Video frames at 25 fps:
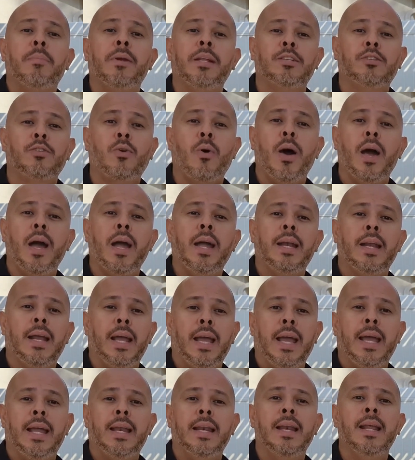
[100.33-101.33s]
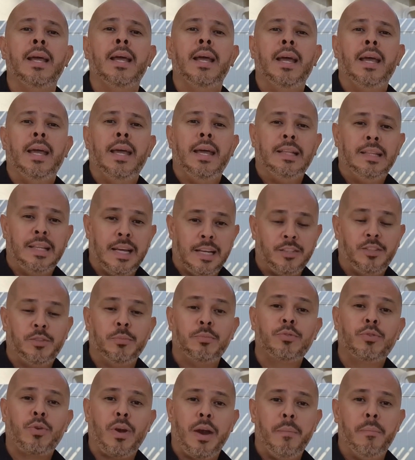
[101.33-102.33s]
please go ahead and hit that
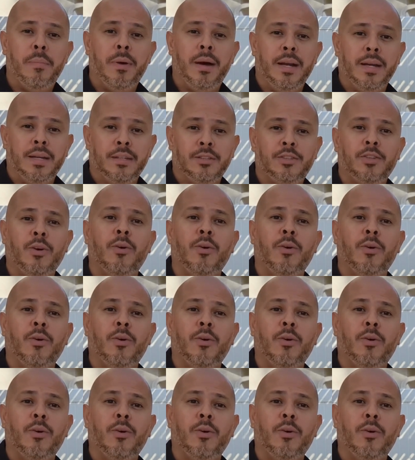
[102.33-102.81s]
subscribe button.